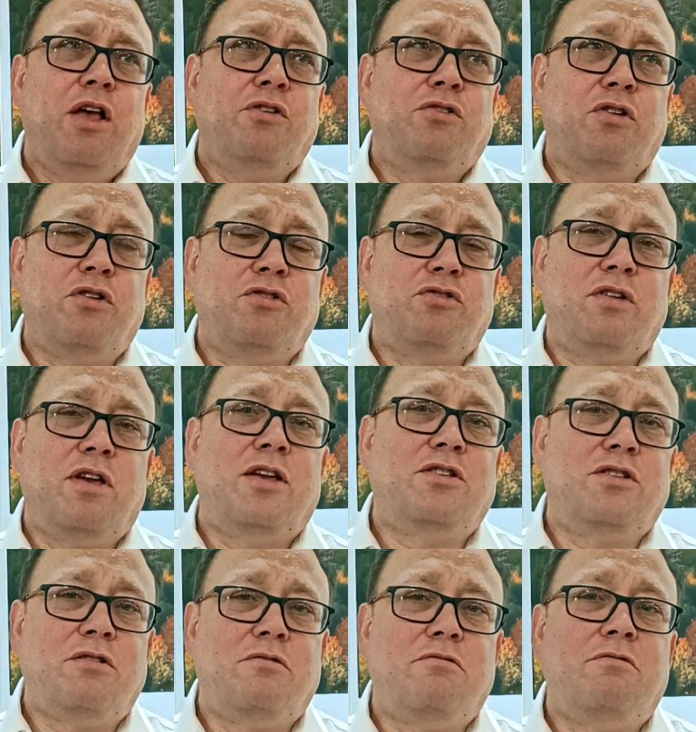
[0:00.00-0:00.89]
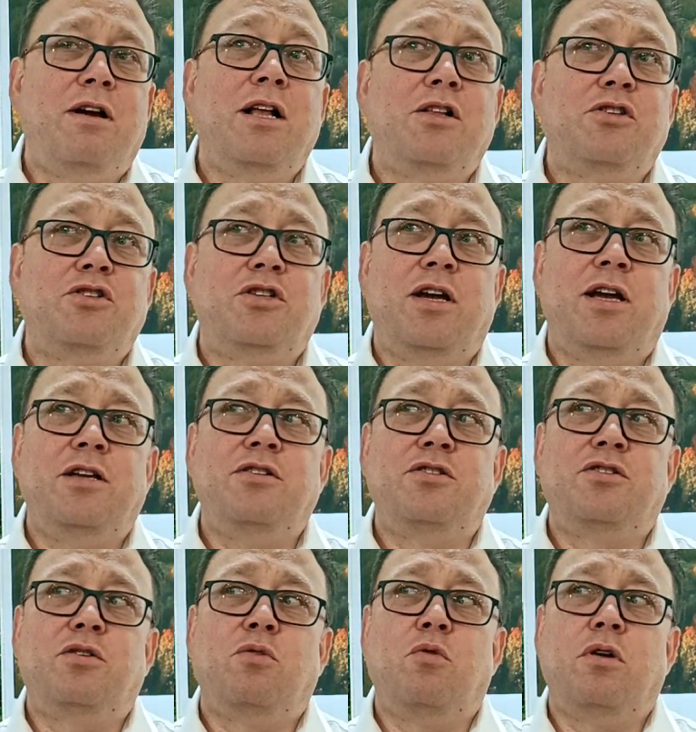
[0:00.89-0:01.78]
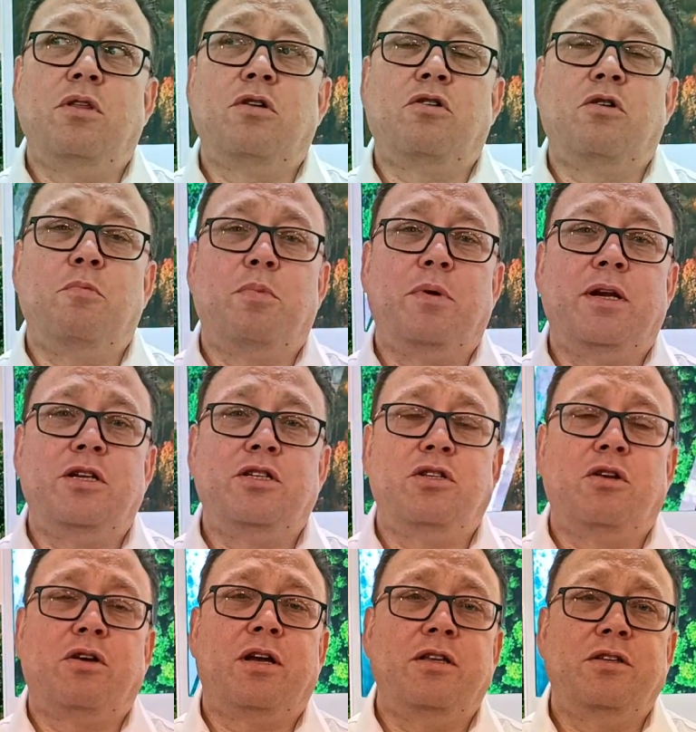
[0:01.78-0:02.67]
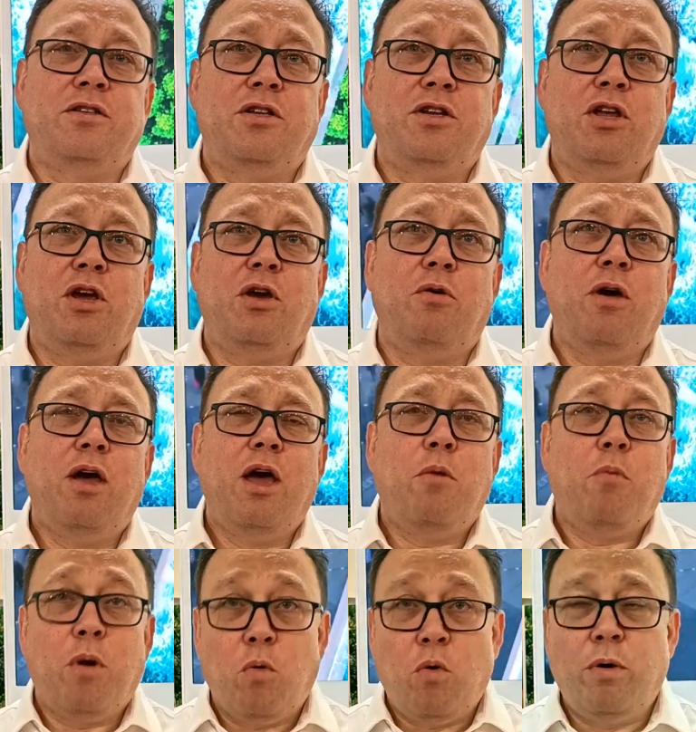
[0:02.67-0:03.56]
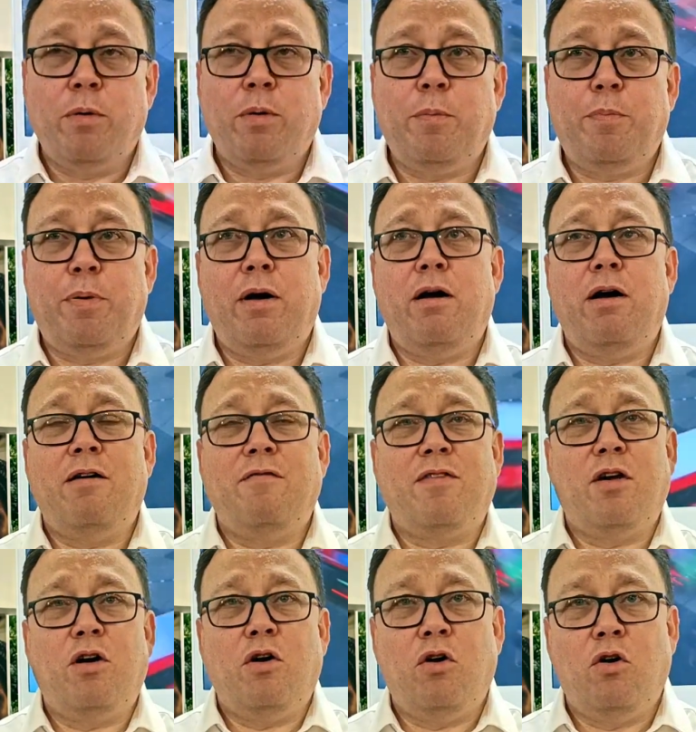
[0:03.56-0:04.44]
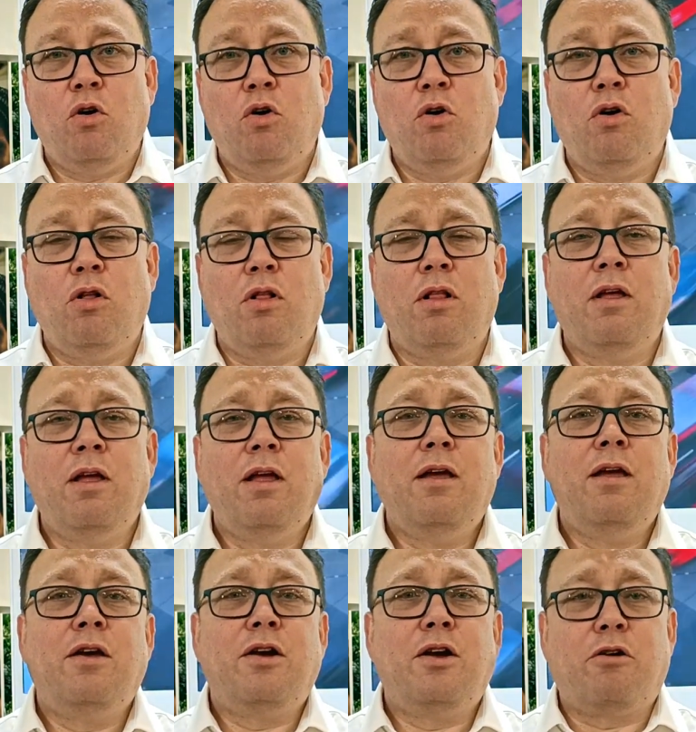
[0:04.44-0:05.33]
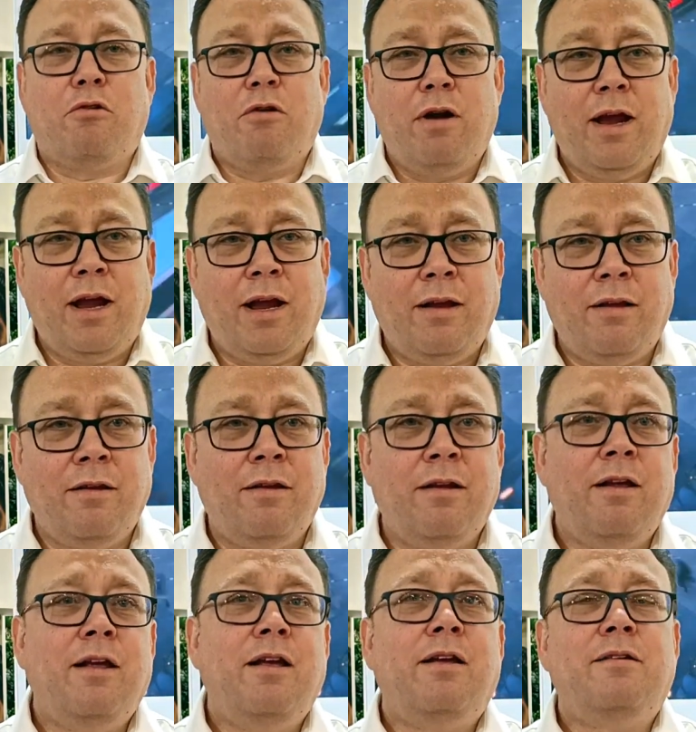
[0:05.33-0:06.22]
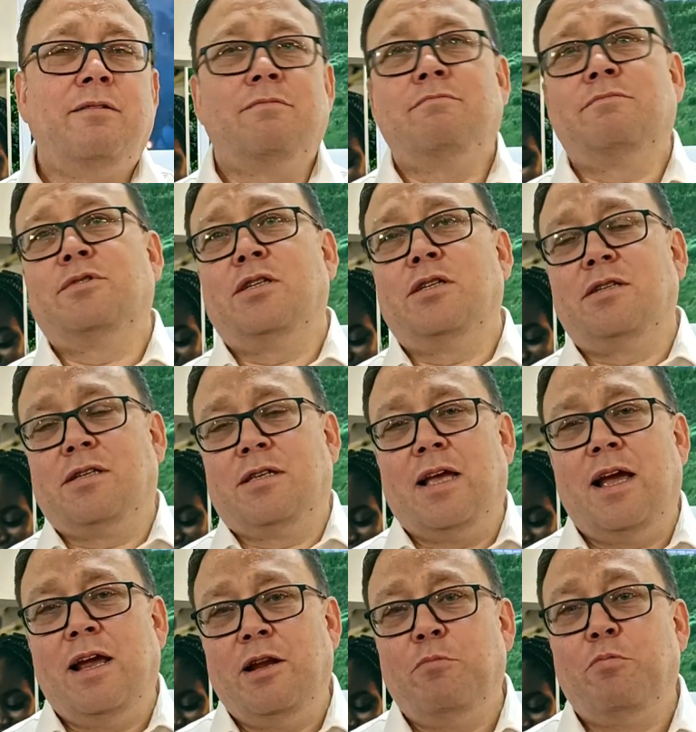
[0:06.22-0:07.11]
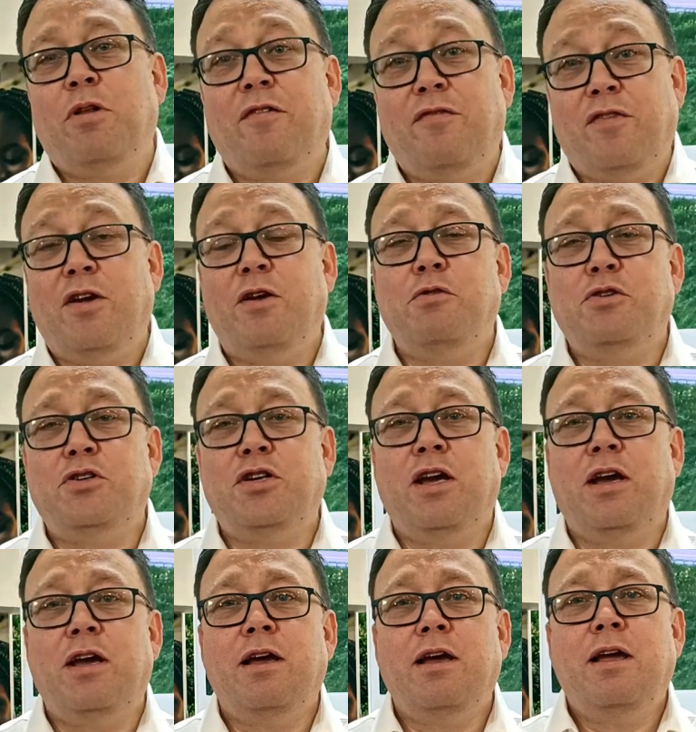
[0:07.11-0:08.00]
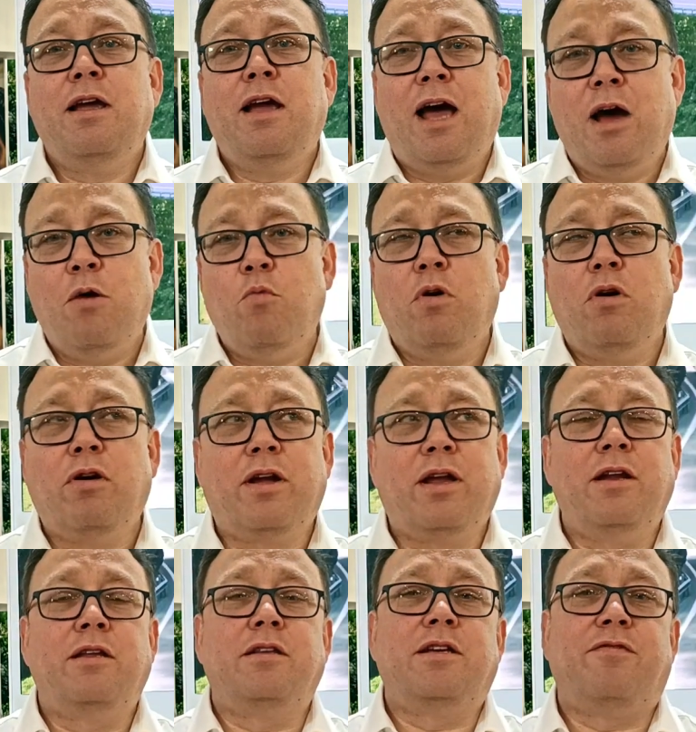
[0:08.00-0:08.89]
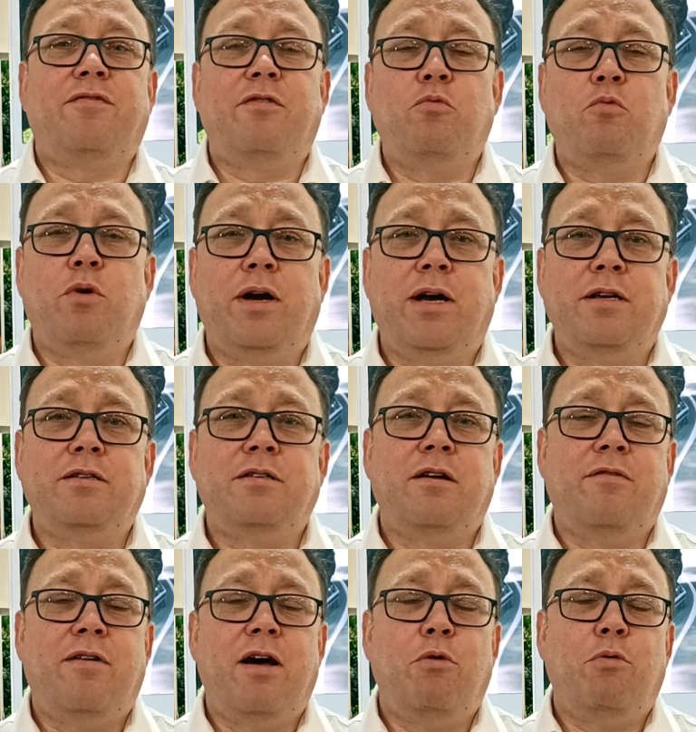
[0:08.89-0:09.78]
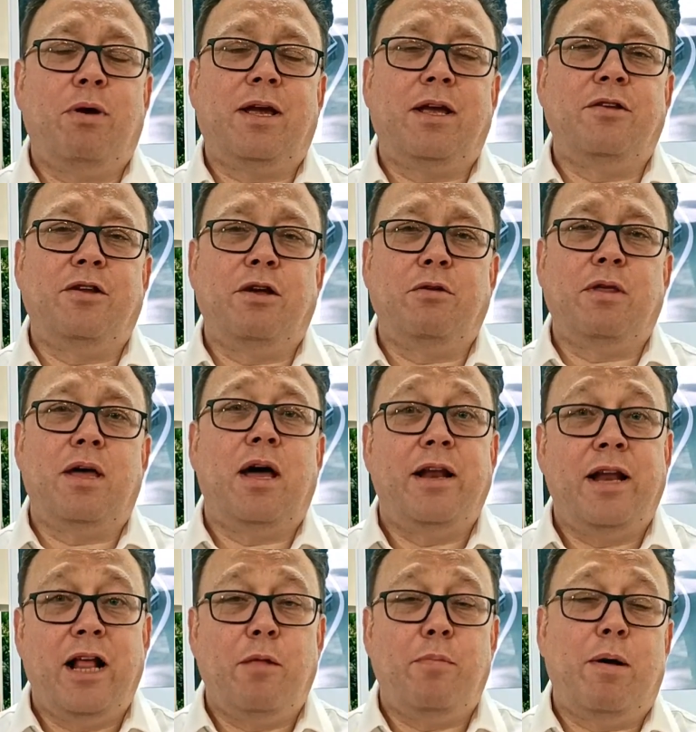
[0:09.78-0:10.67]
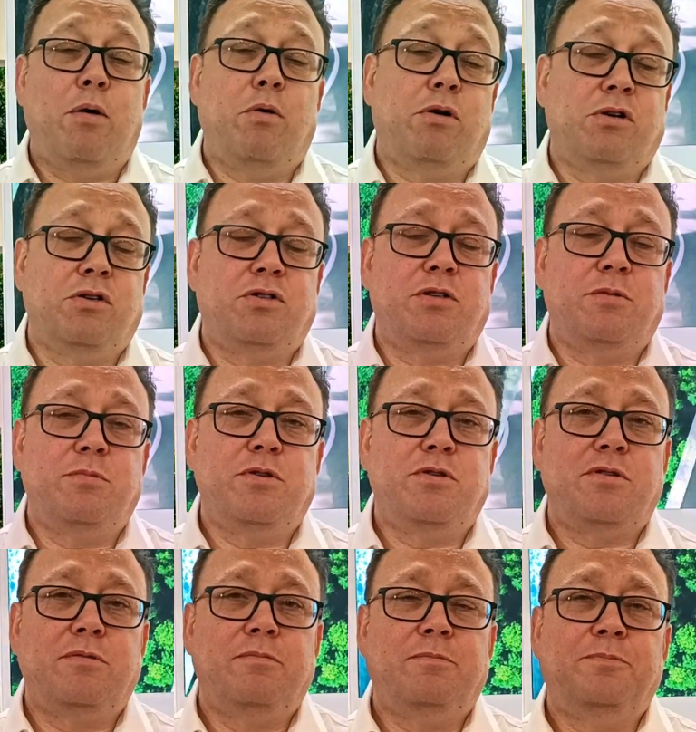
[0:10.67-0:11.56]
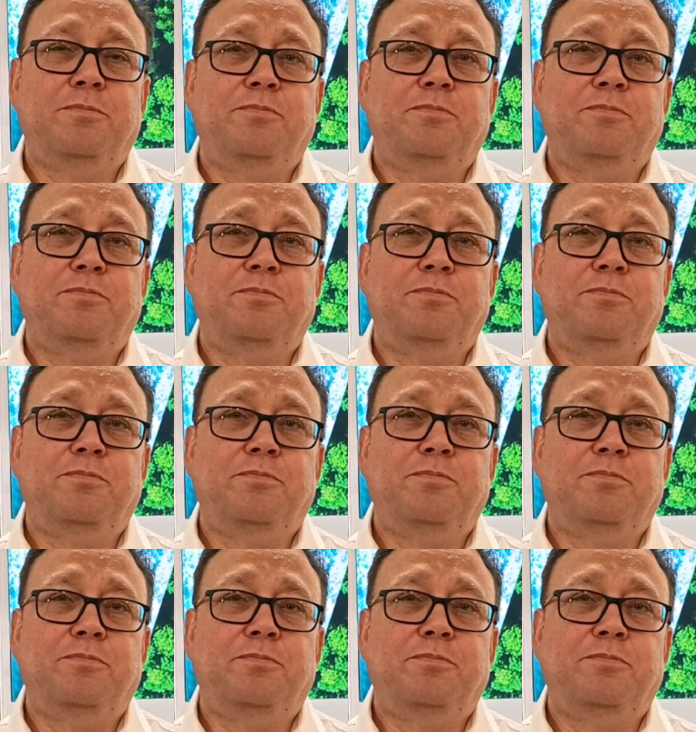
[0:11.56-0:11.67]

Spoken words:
So it's a real change to what the company is looking to do. We want to be part of that whole green, sustainable future, and we're looking at different ways of how we can do that and help our customers.